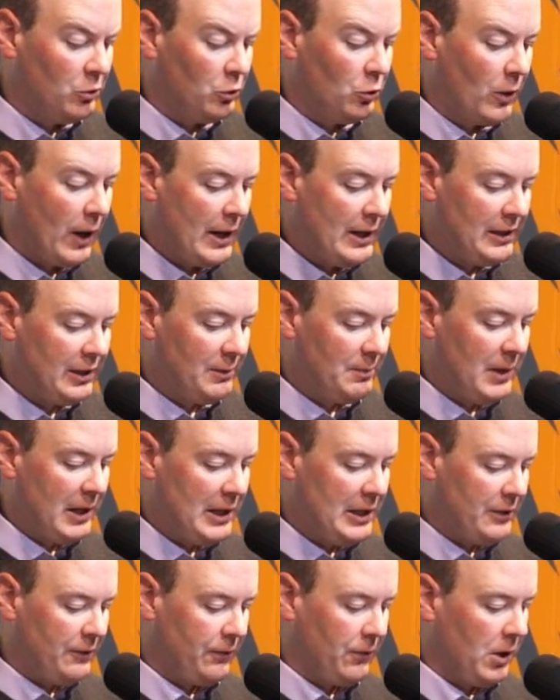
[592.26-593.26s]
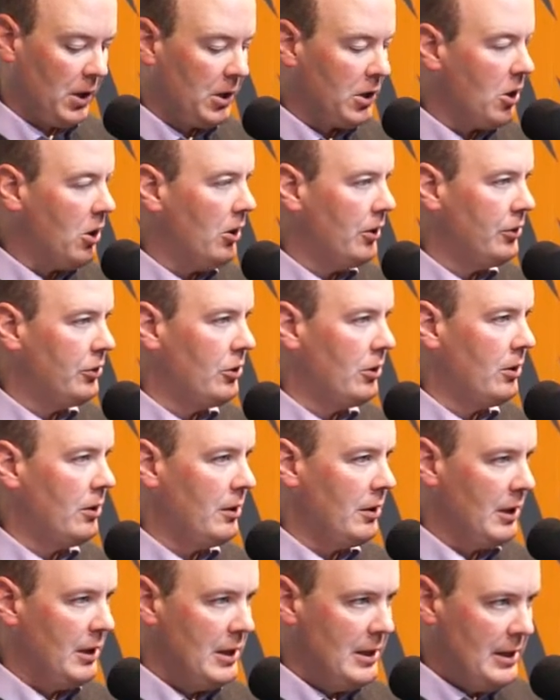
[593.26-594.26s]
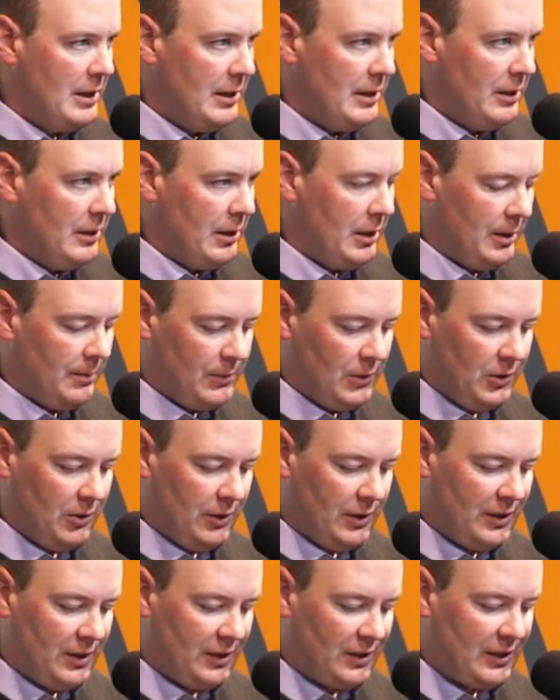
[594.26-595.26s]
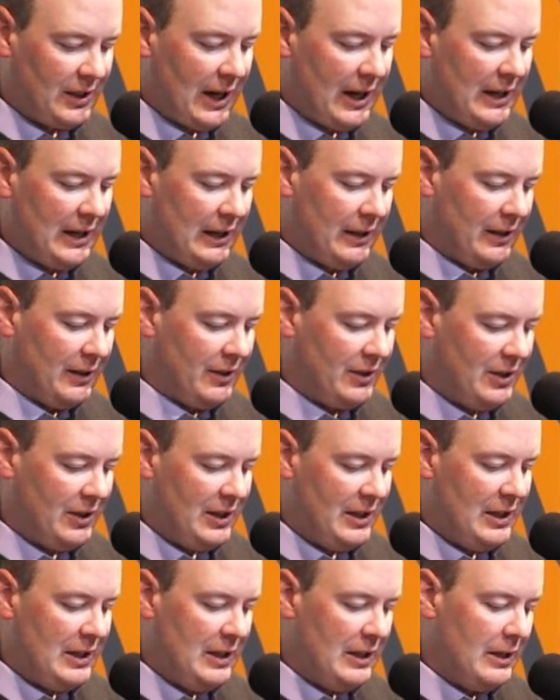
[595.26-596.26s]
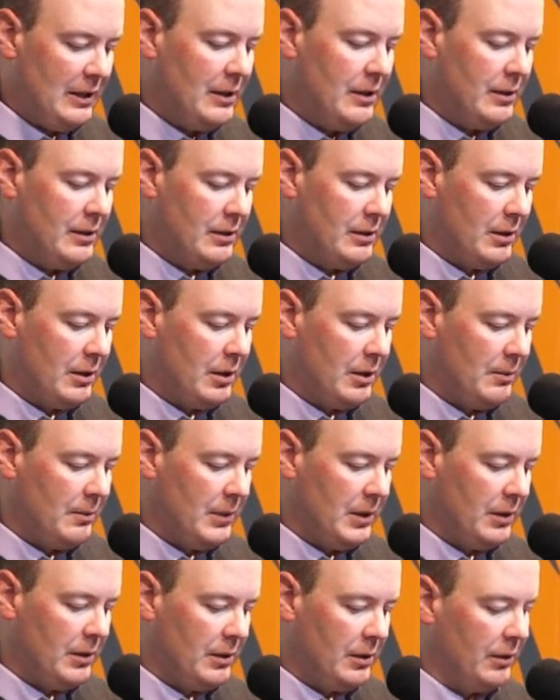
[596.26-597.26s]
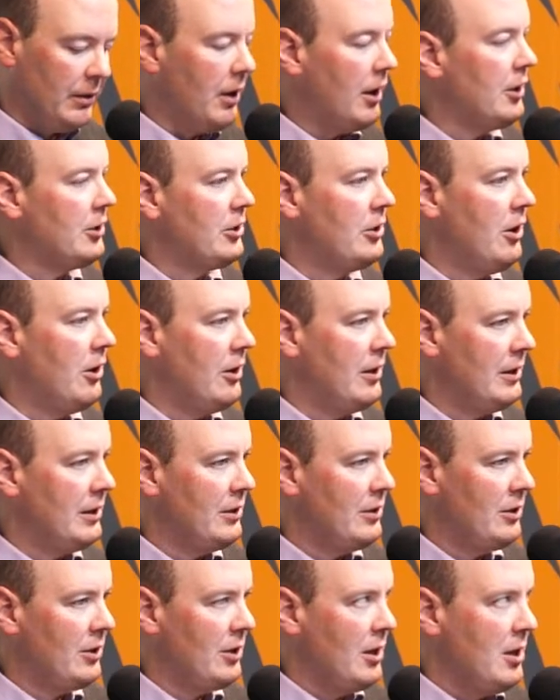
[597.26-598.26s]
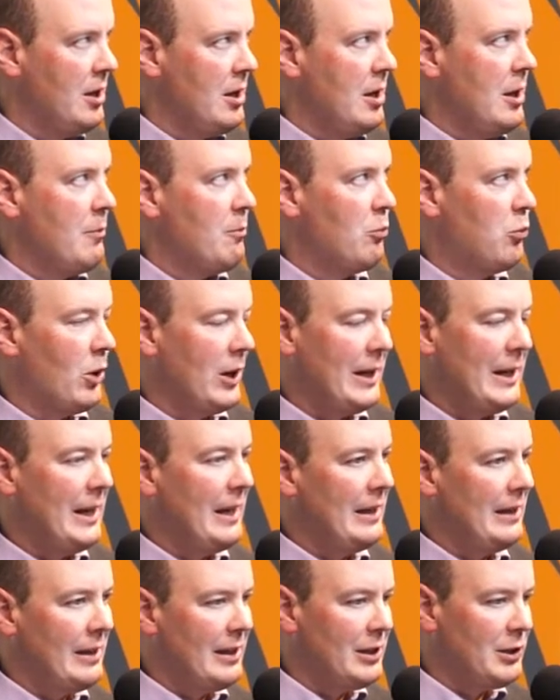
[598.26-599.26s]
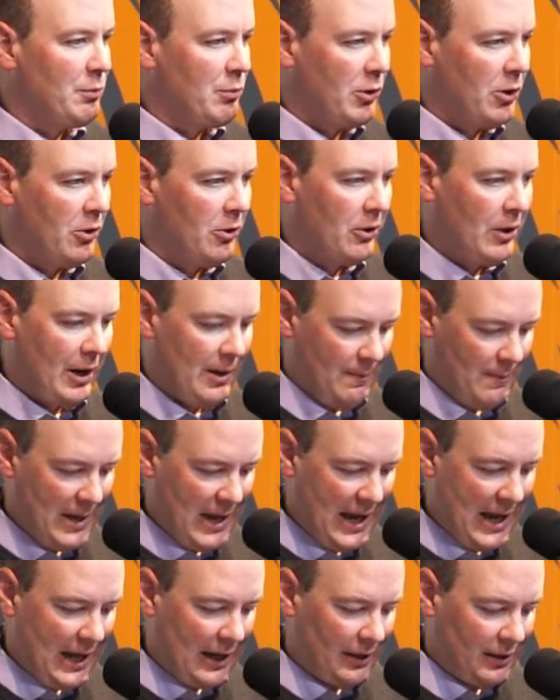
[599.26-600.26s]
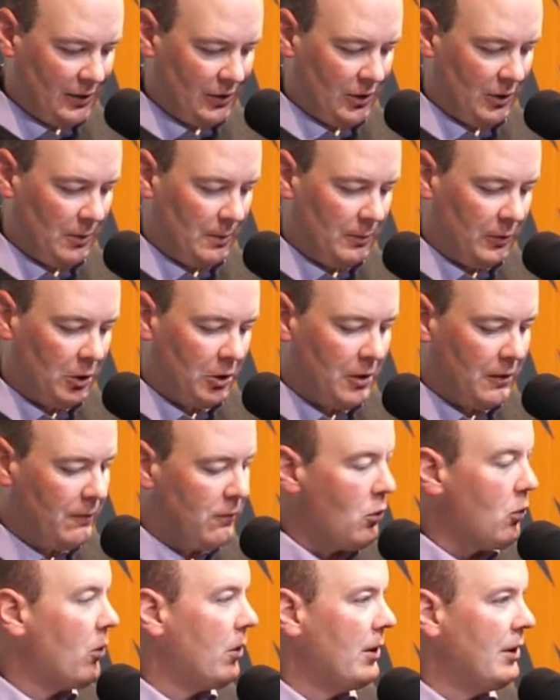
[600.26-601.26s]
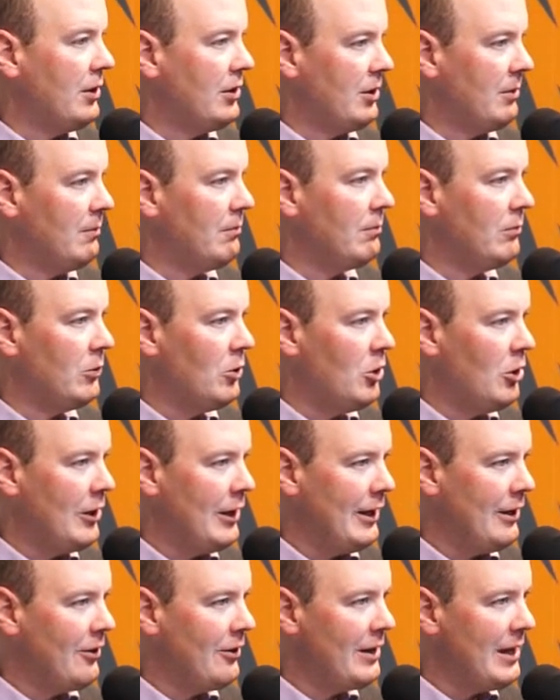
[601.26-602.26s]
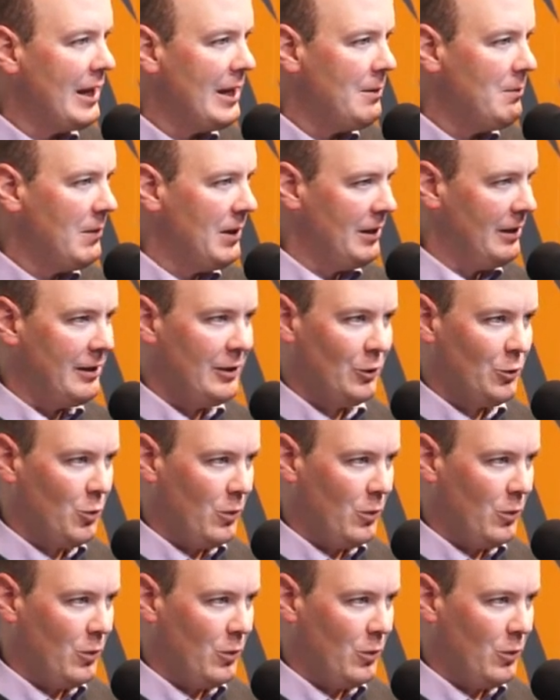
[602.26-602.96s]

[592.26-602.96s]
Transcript: great space for a concert. Um, so it's exciting to see um, the Las Donas bringing this program back. So I'm looking forward to some good entertainment in